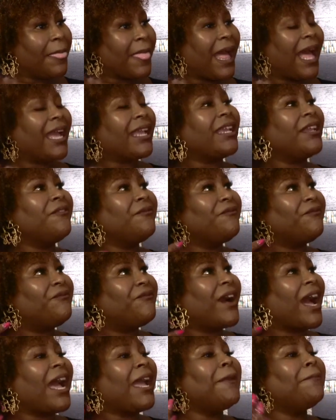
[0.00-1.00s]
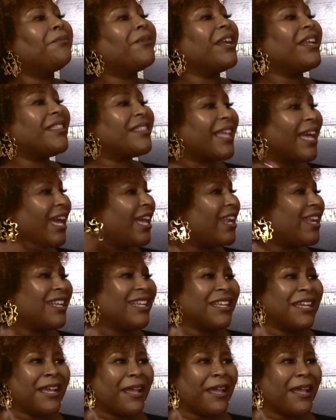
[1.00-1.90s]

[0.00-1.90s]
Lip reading: I can vibrate that